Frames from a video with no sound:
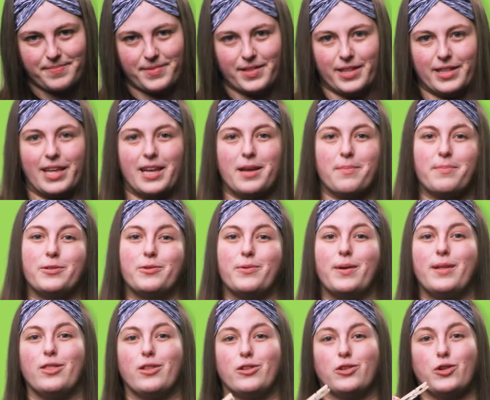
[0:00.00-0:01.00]
The link
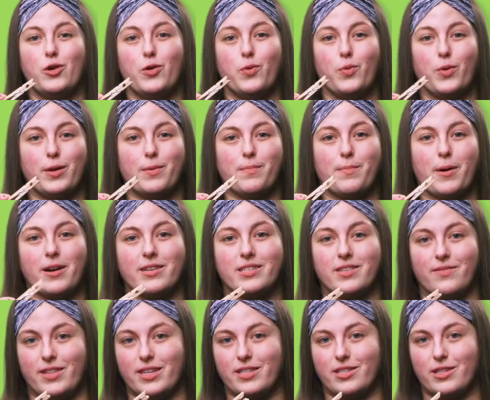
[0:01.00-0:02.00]
between the two wooden parts
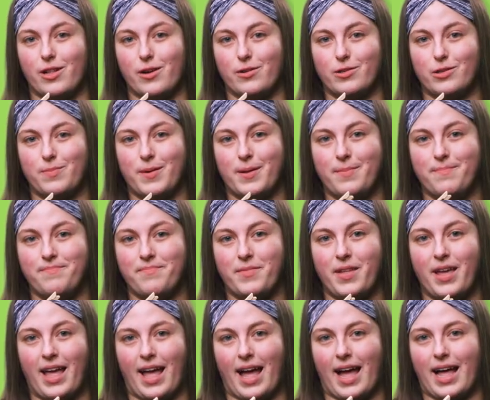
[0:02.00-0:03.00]
of this clothespin
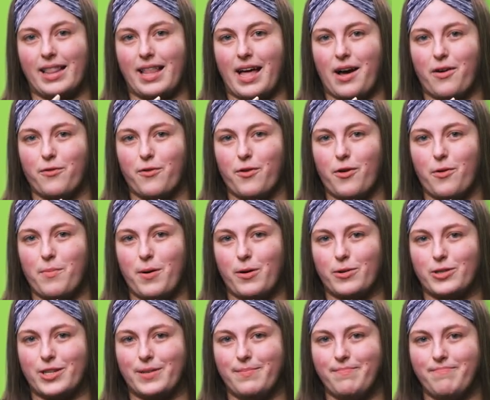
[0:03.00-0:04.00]
allow for a
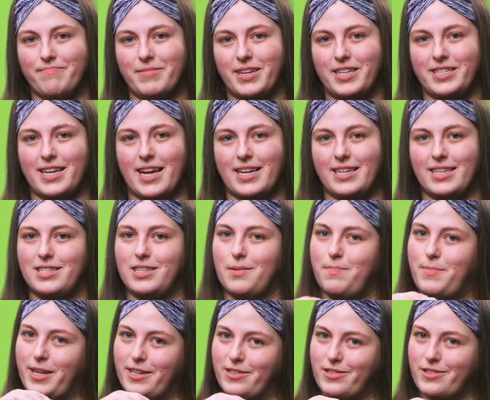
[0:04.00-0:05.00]
motion intended to
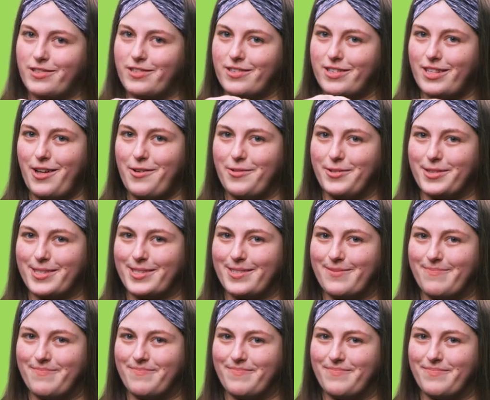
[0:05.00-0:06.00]
pinch clothes.
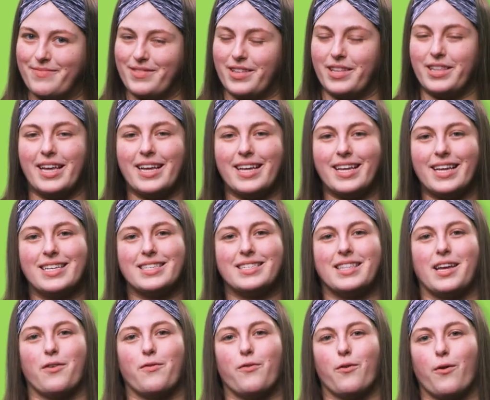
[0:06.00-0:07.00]
The link is
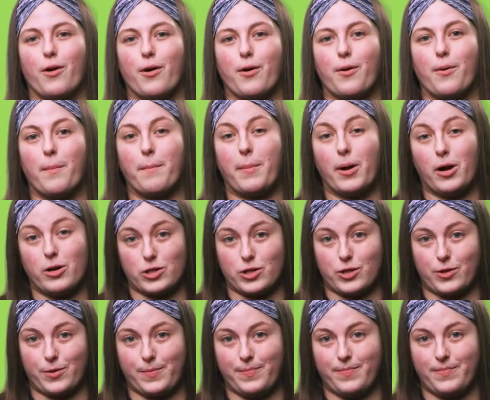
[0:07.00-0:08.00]
therefore
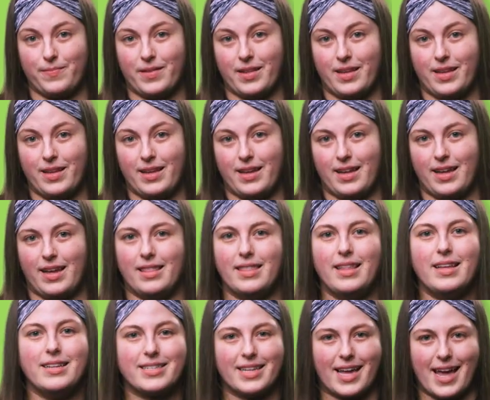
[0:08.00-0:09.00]
partial. In
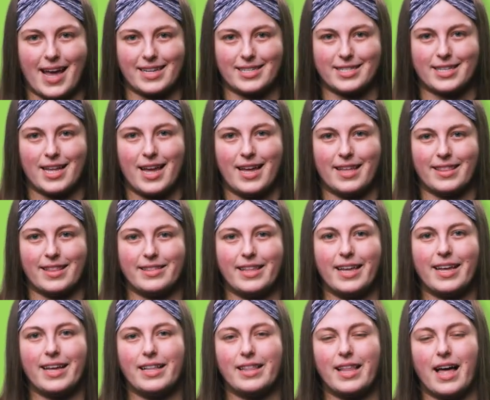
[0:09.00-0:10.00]
this case, the
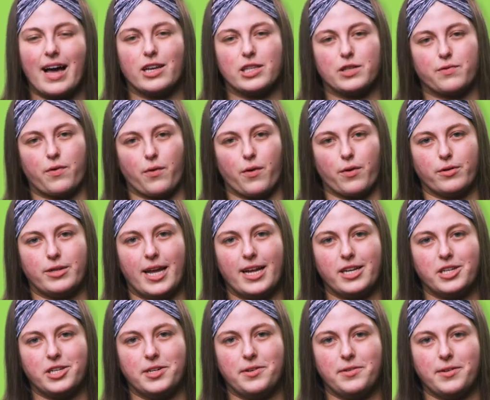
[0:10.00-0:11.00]
link allows for
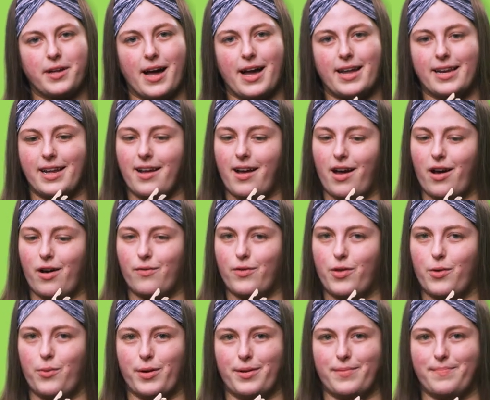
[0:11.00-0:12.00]
rotational guiding of
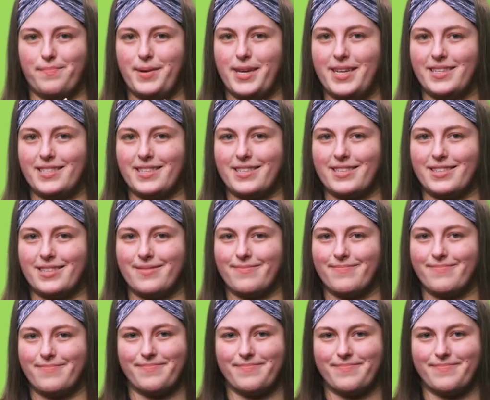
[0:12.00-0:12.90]
the wooden pieces.